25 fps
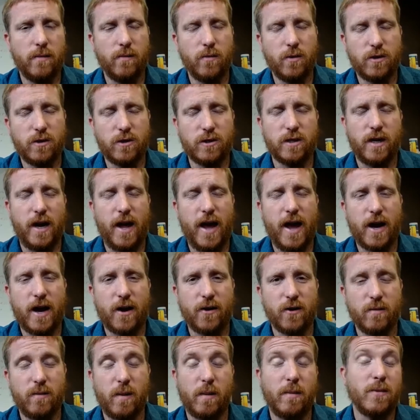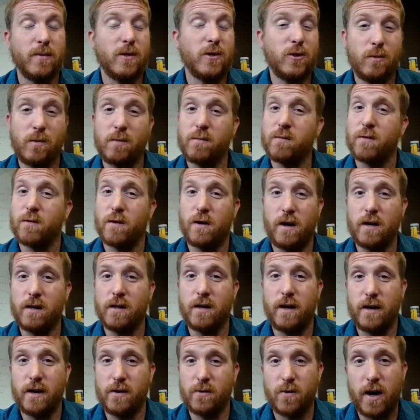which is an acronym, I'm assuming, for
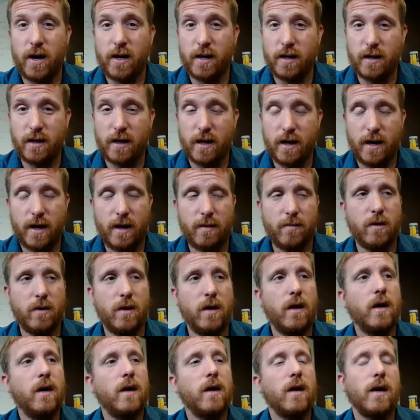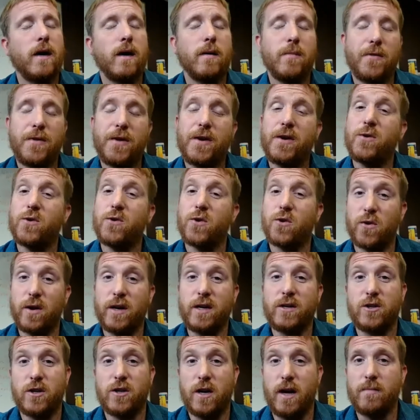Online Writing Lab, but they do a
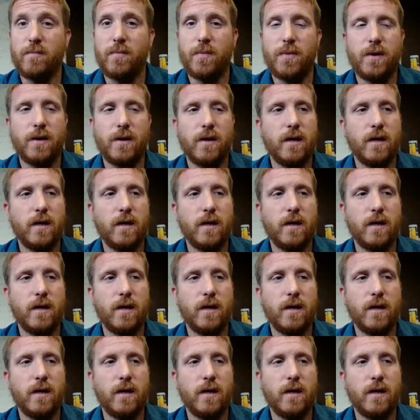great job.